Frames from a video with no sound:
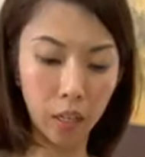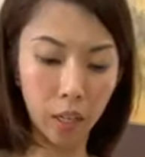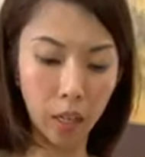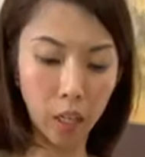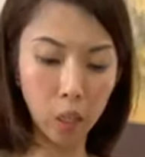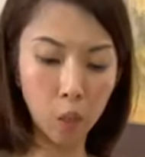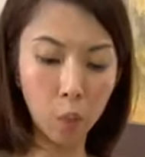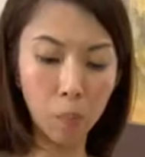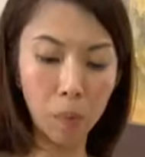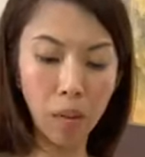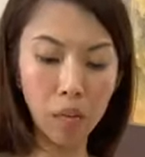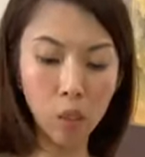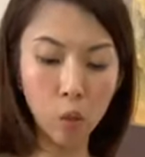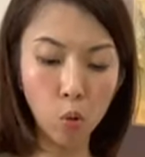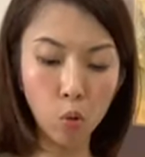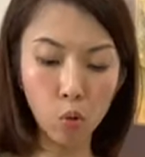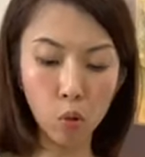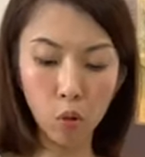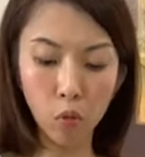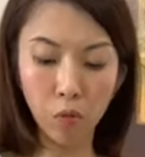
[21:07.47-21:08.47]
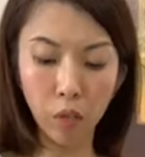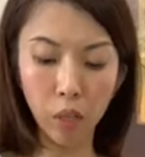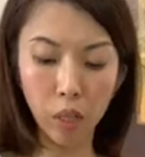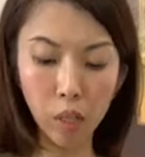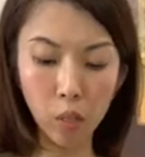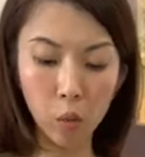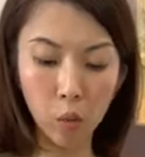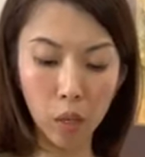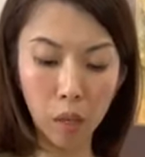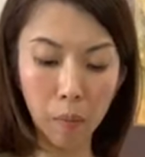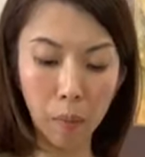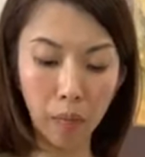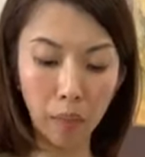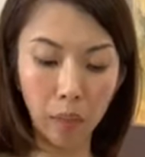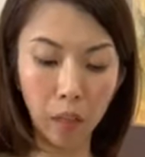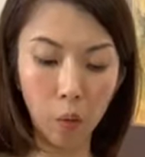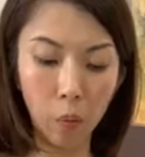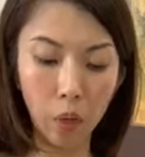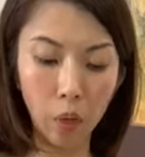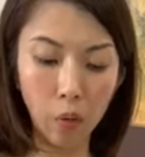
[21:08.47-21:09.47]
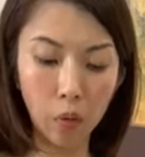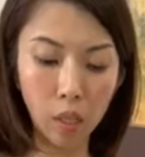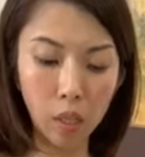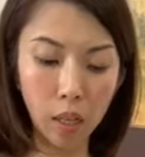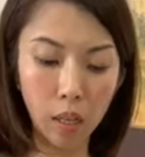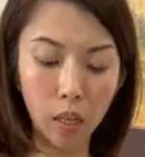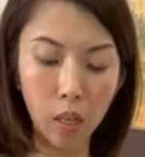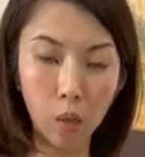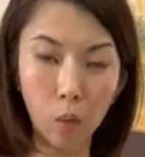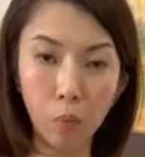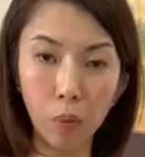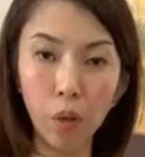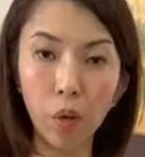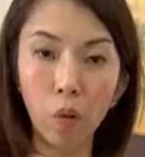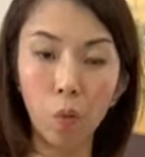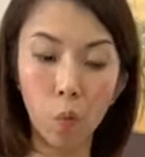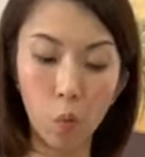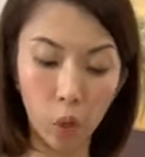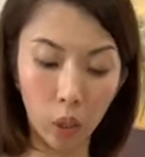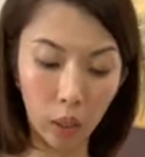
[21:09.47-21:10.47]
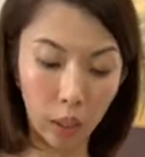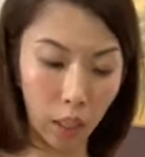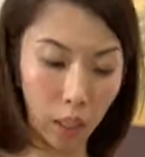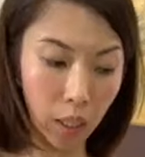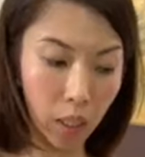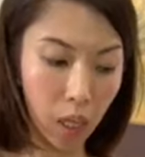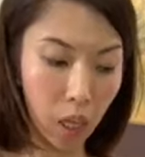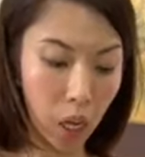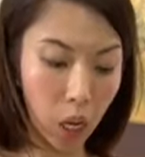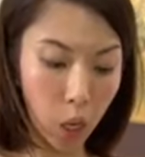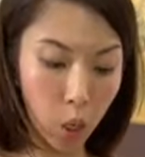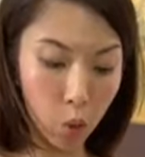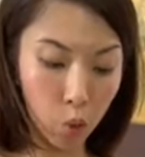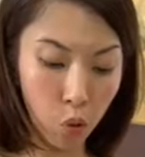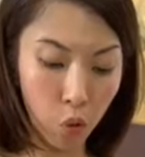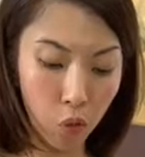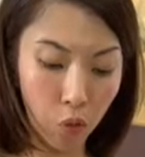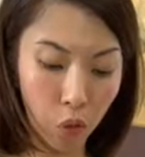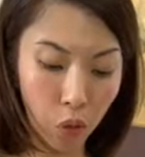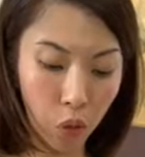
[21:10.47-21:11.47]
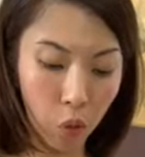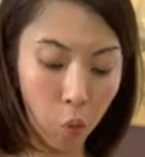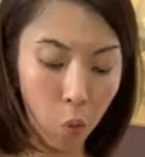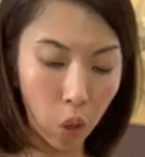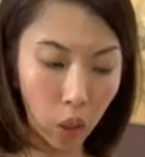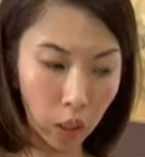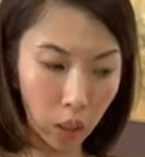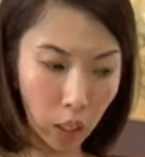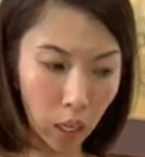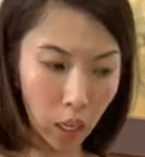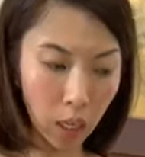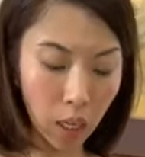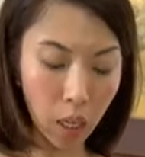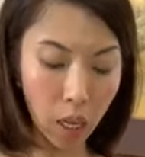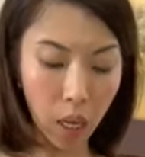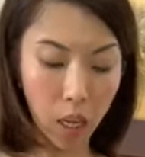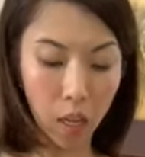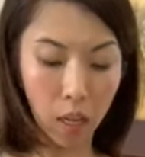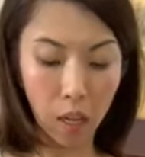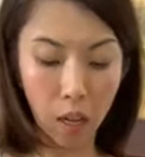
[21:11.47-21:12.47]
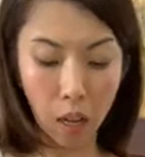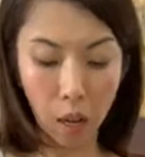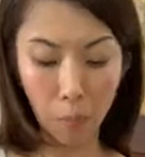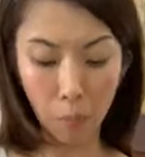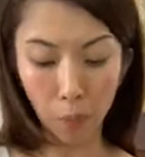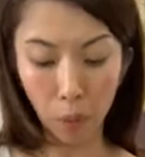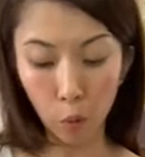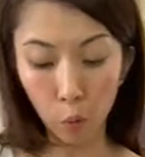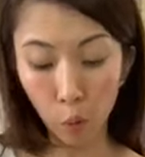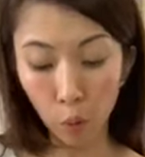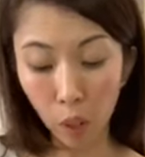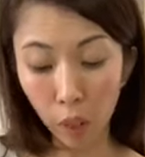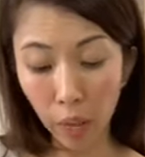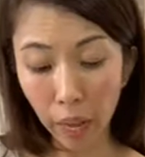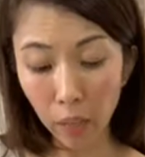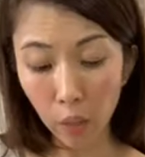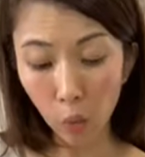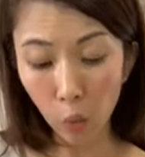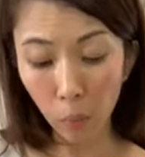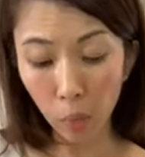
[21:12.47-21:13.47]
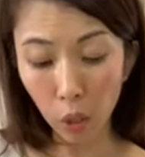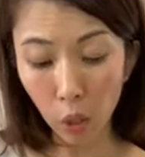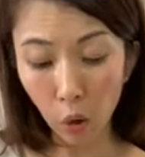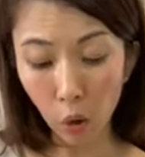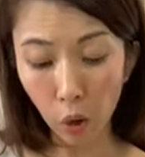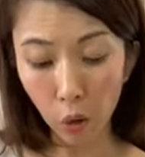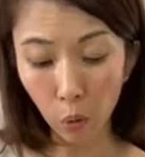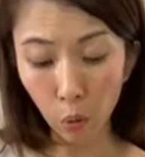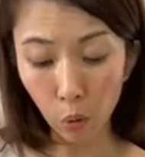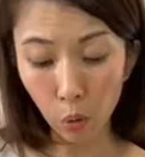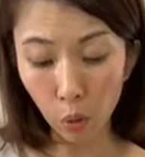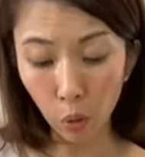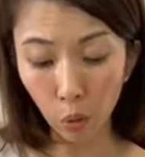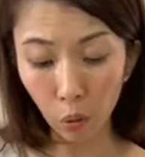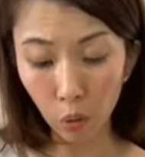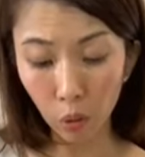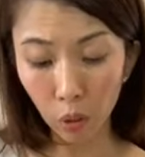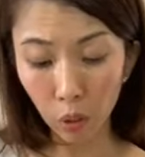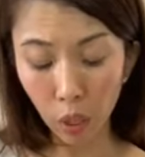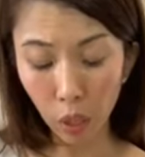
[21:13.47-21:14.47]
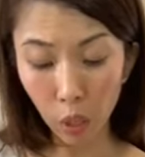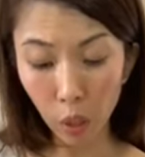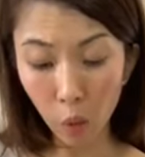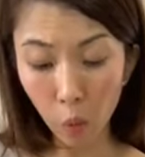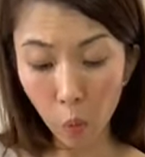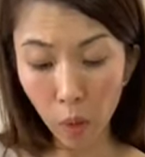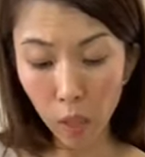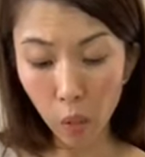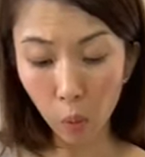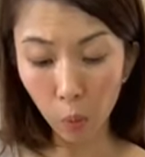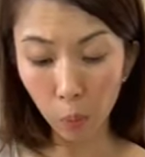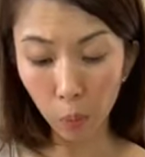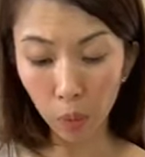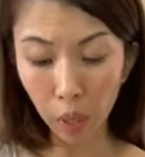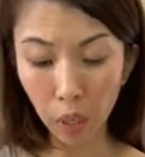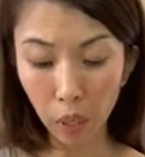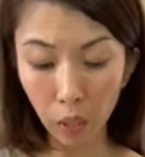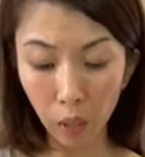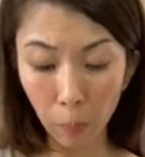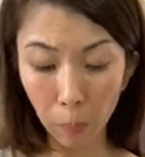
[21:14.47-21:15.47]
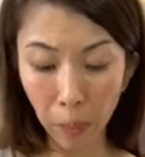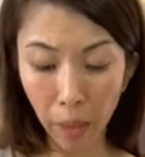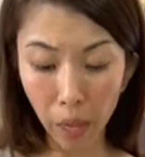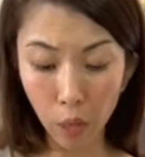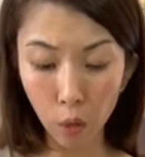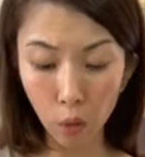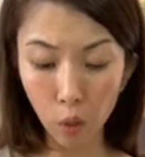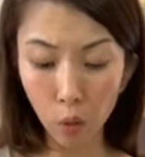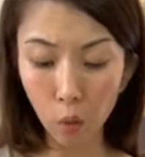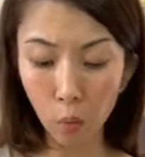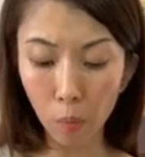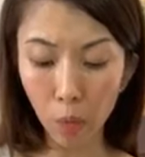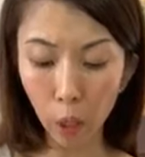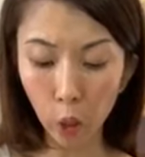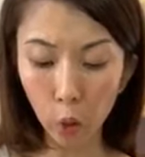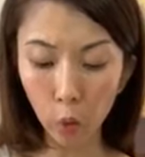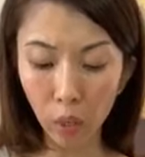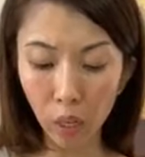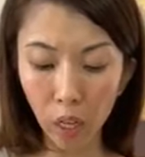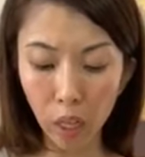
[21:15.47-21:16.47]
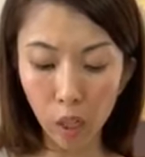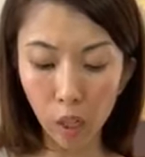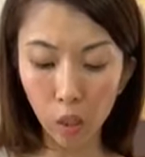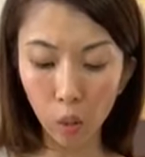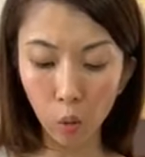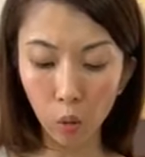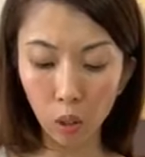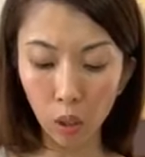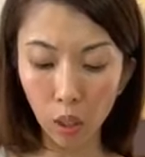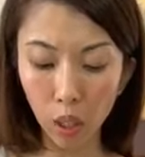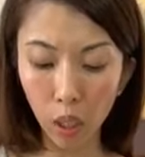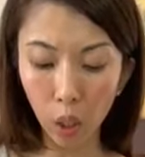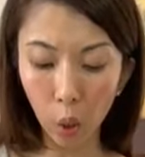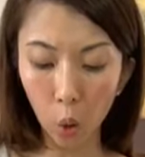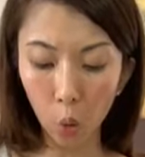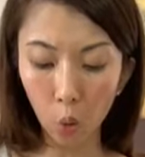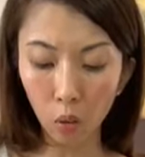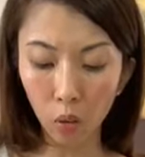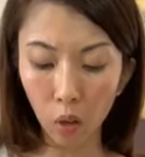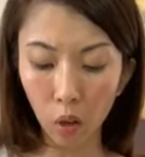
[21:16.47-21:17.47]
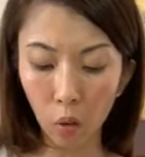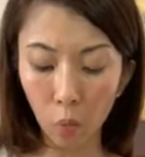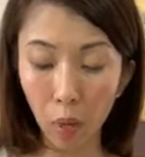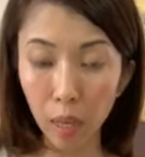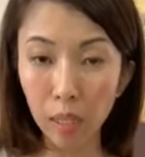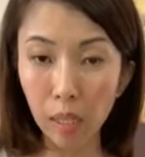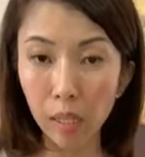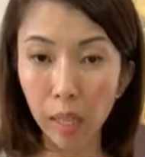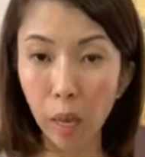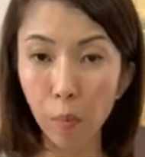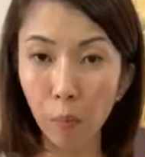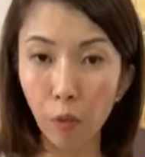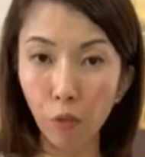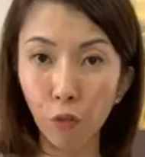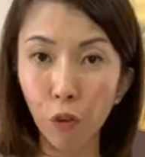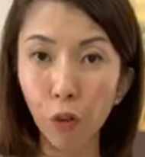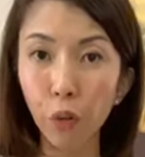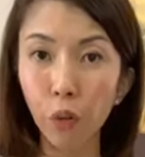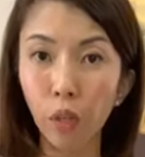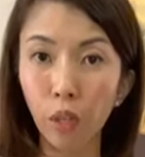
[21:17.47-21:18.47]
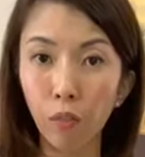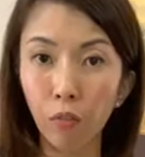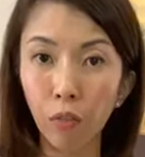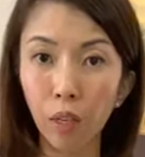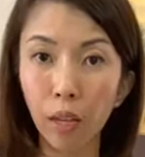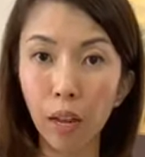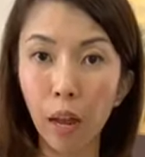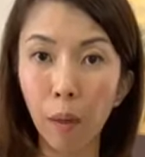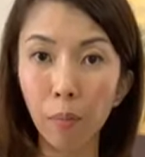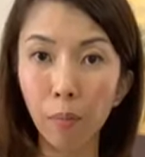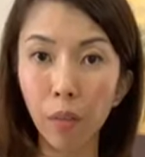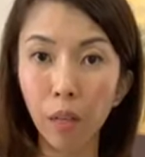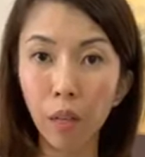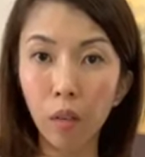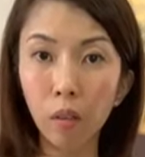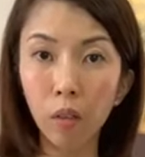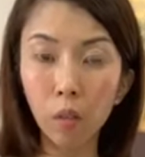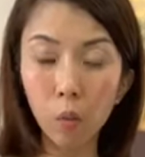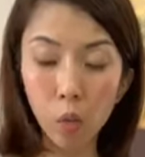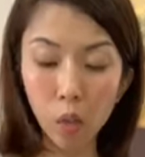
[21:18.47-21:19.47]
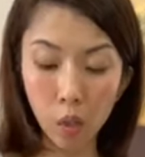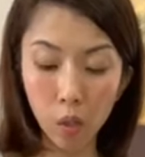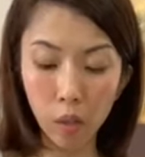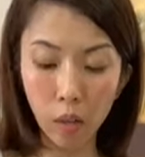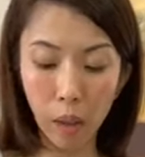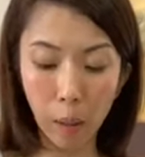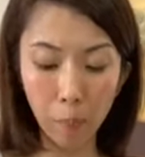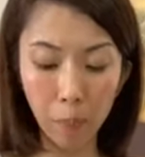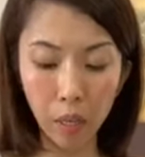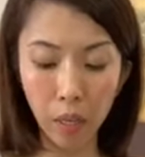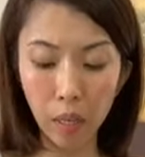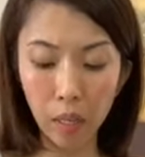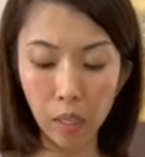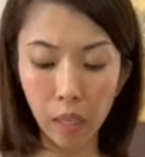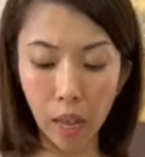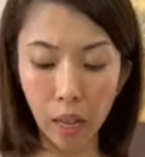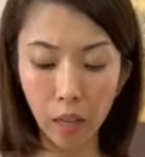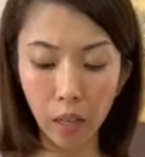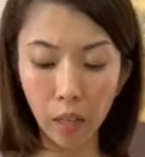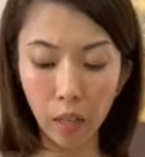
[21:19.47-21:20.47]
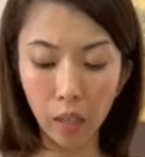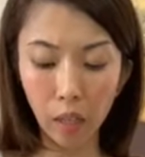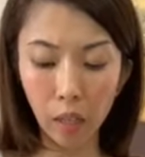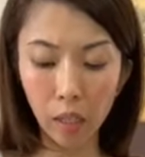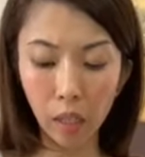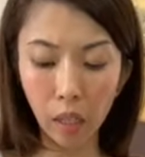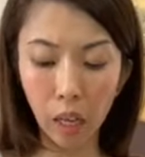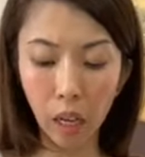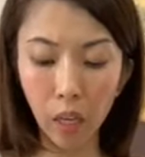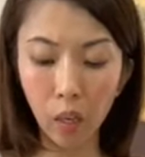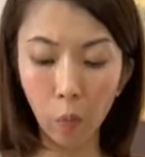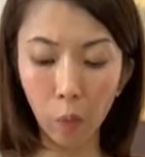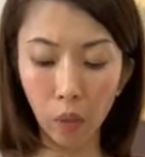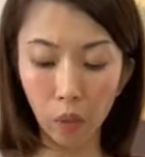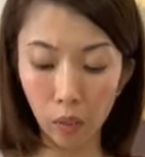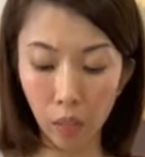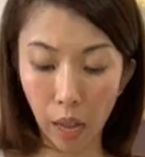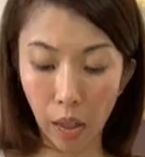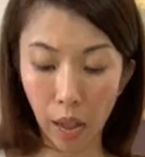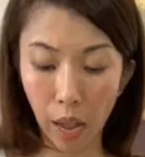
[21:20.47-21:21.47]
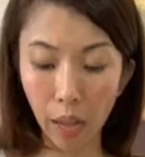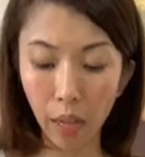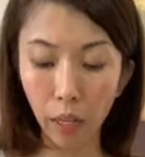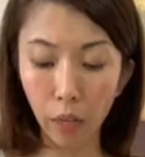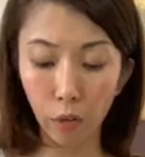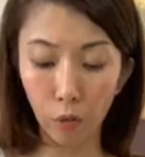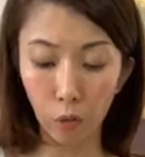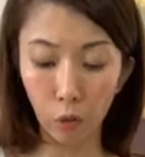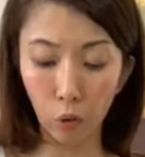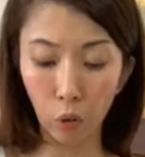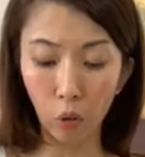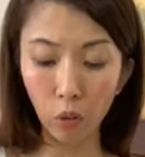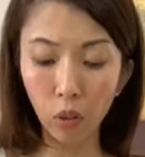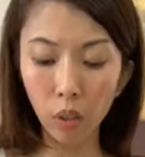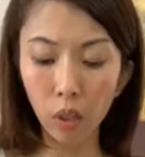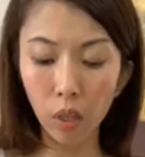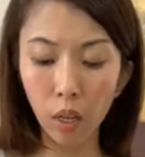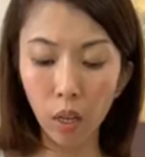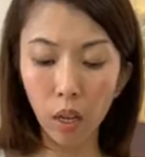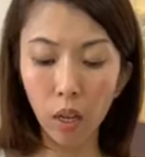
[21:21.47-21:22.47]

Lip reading: Okay, so plus also for this cooking method, we're using a little bit of water. So for the water, you don't need to add so much oil also. Okay, so once you put it in the pan, you need to make sure it's totally cooked on one side before you lift it up. Because what's going to happen is that the skin will tear if you don't.